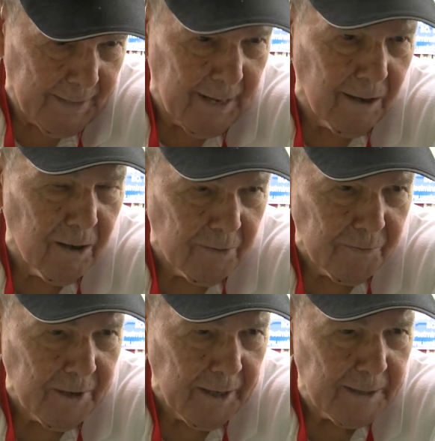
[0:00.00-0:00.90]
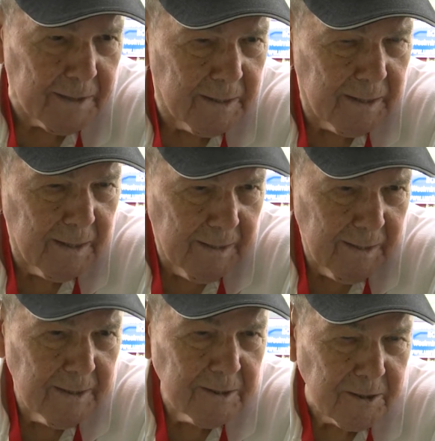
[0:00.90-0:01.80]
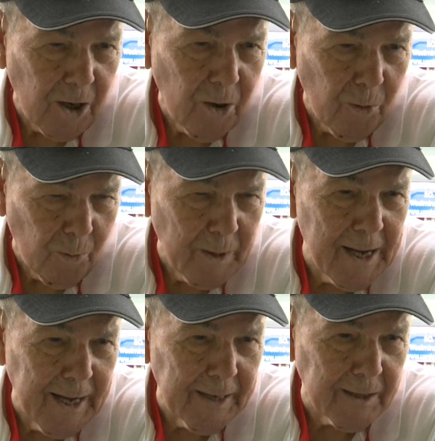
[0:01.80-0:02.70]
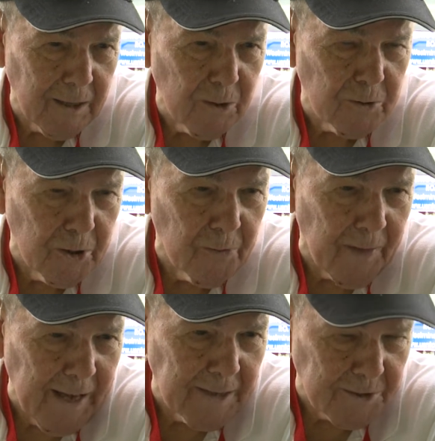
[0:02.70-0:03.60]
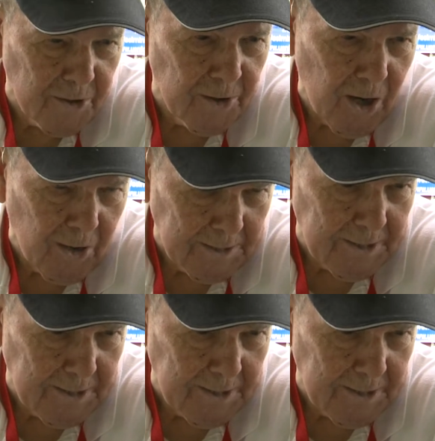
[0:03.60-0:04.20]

got off yet. So we had to go 2,000 yards